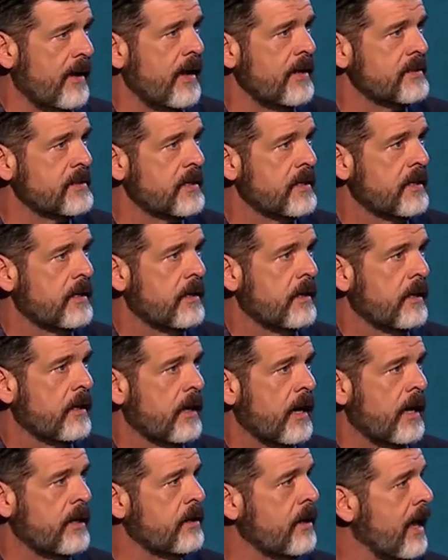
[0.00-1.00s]
that.
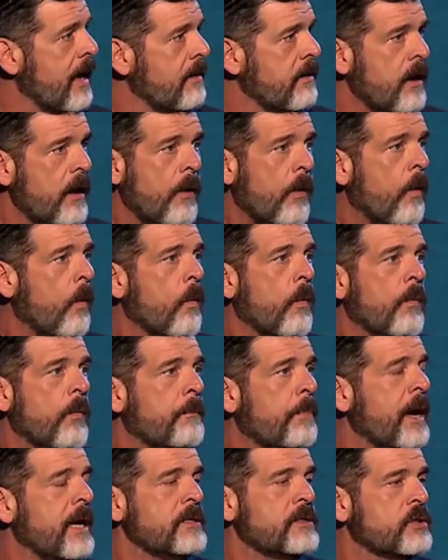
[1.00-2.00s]
And you're like, no,
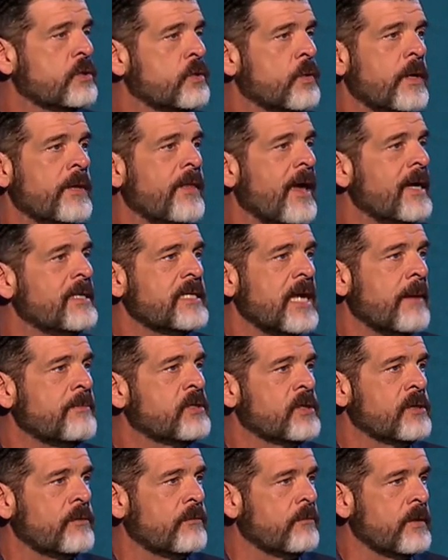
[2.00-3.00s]
Pastor Troy, that's
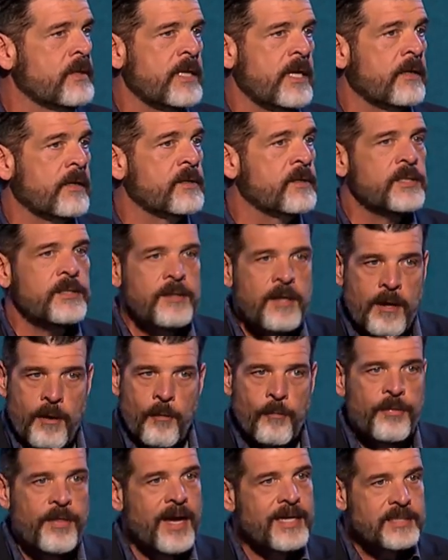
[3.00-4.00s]
absolutely ridiculous.
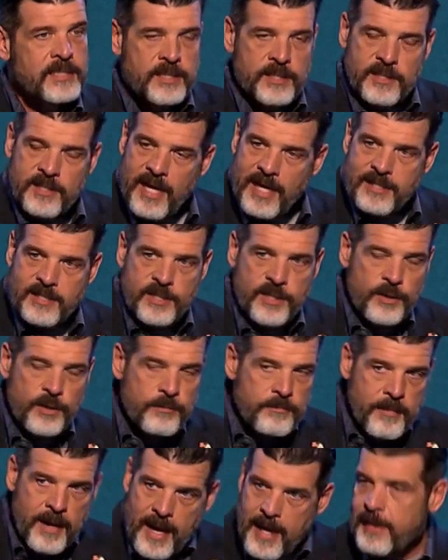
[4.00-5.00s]
No, that's
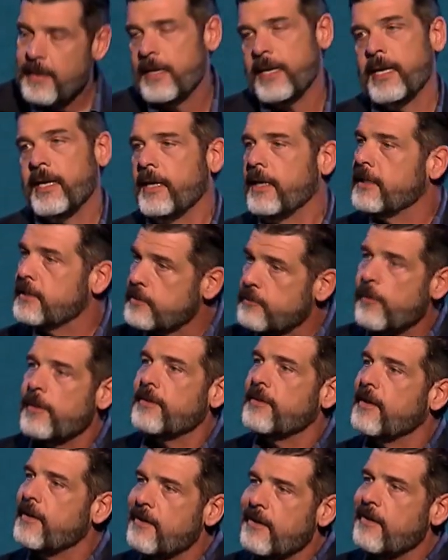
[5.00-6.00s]
humanity is
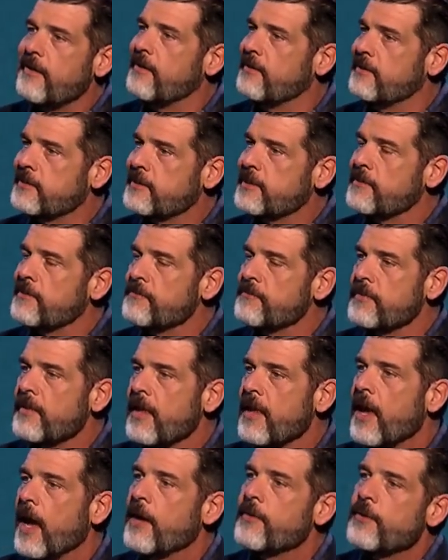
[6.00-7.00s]
what that is.
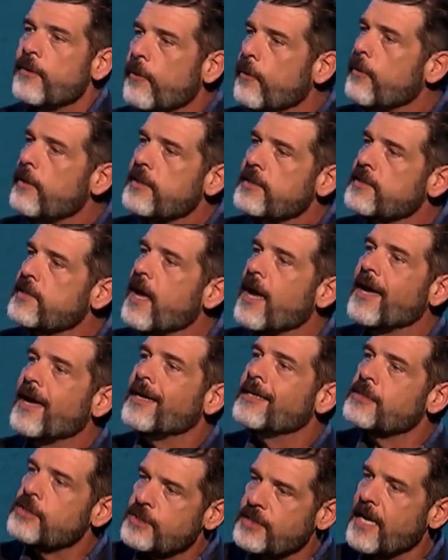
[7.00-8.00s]
And the Lord is
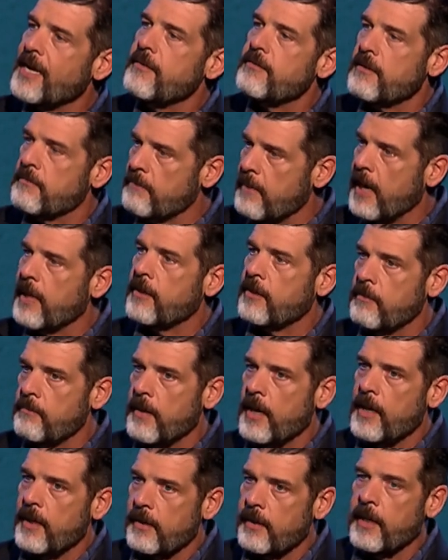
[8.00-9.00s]
not ashamed of my
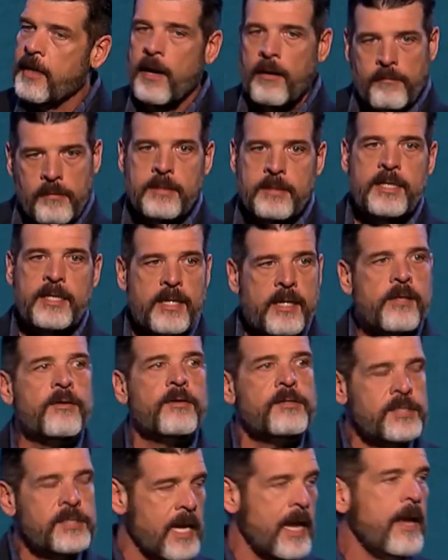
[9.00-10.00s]
humanity. And I want to tell you,
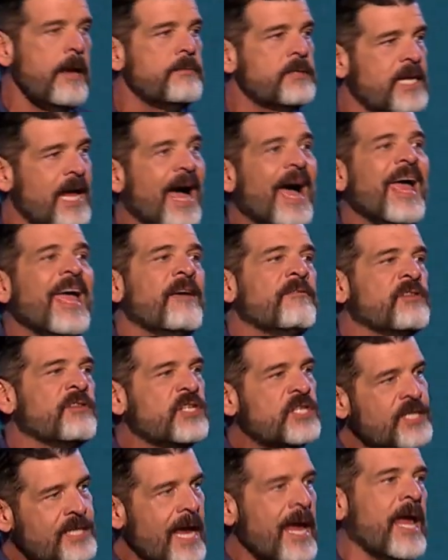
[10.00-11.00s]
there's times that I have
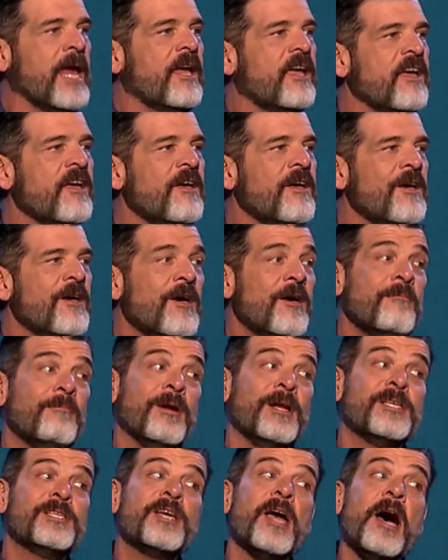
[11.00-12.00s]
sank,
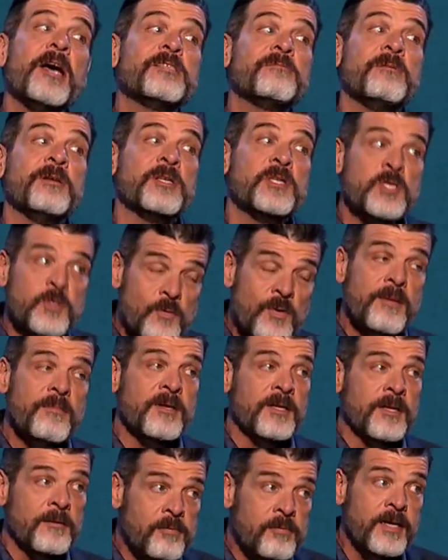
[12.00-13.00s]
but he's caused me to
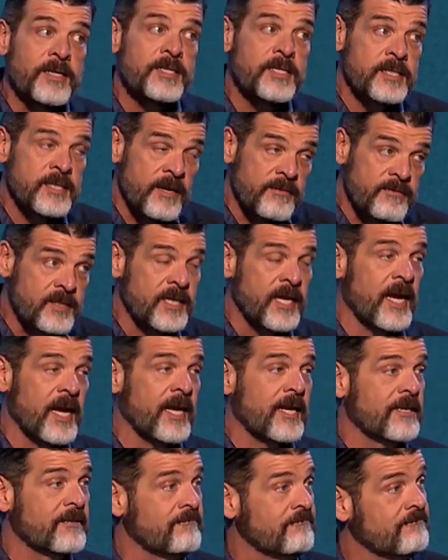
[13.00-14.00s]
swim in the places I've
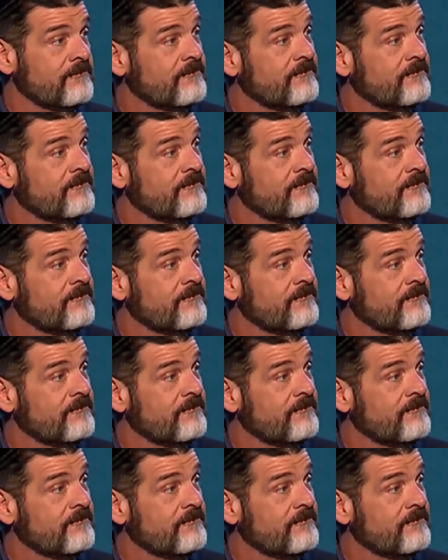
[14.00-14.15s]
sank.